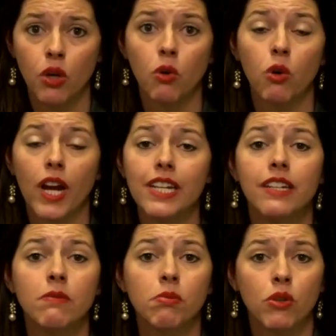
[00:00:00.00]
great
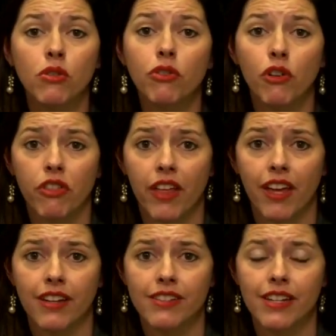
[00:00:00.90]
and beautiful
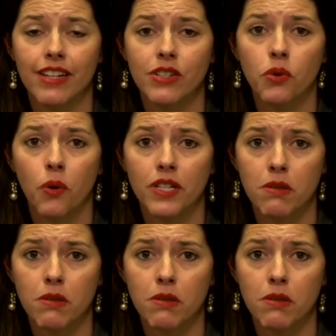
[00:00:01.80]
things, and he's going